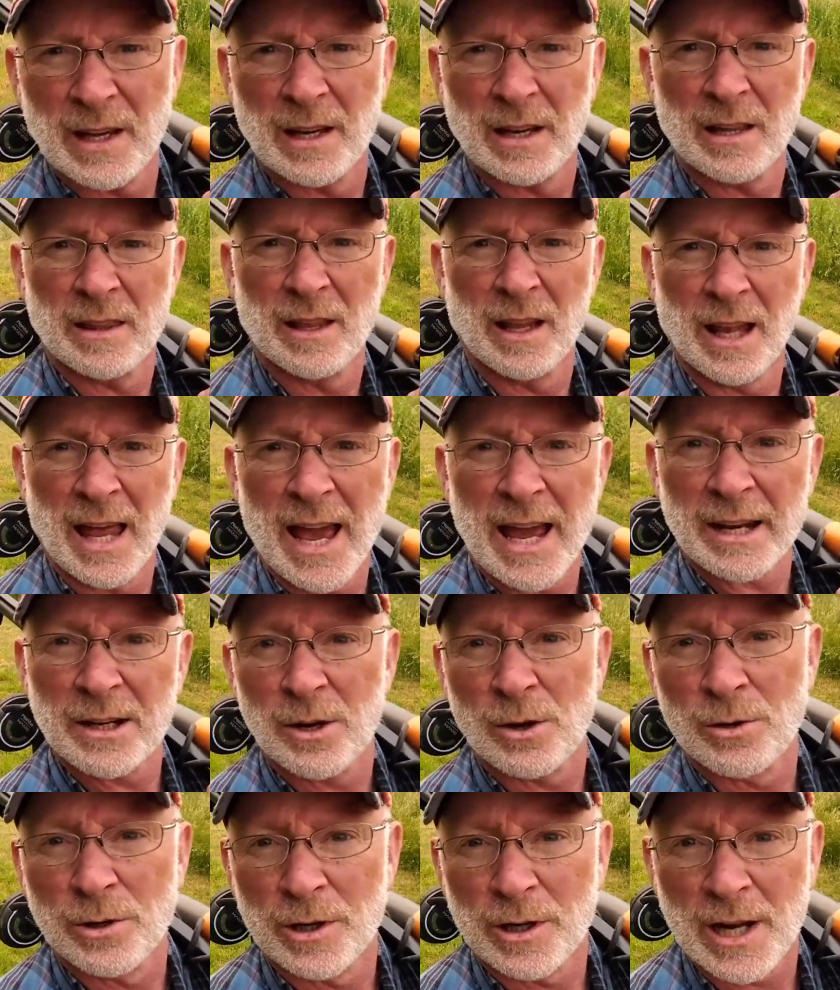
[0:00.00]

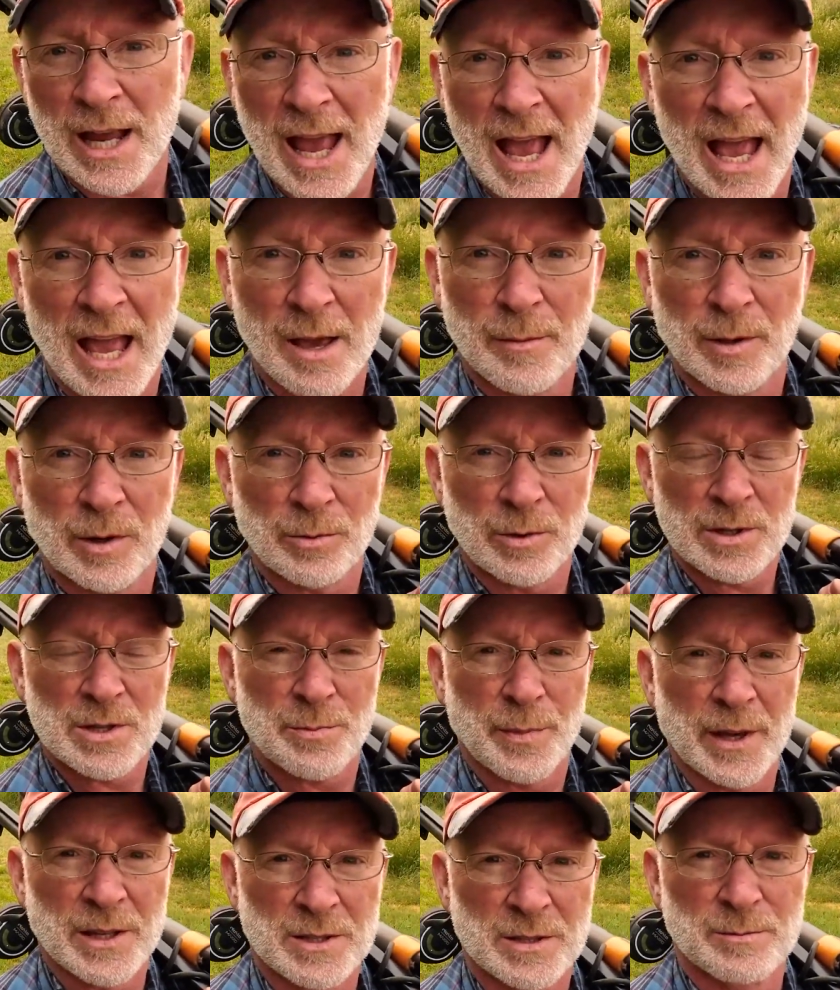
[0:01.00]
landowner came and we
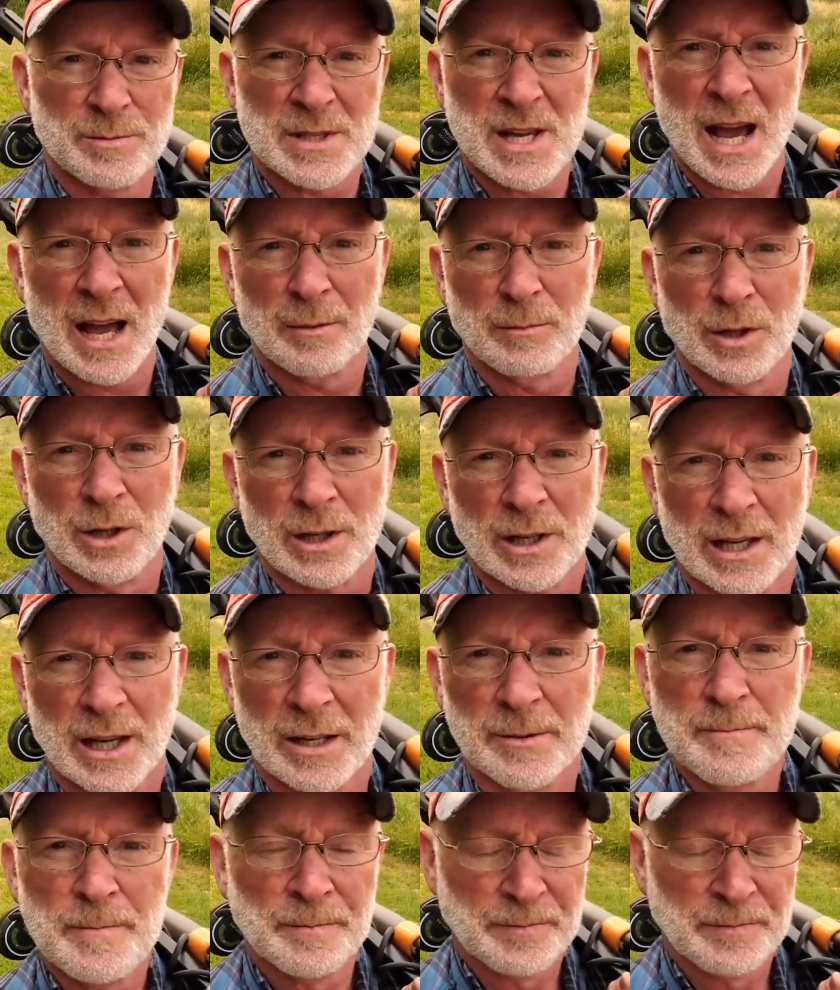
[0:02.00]
spent some time looking,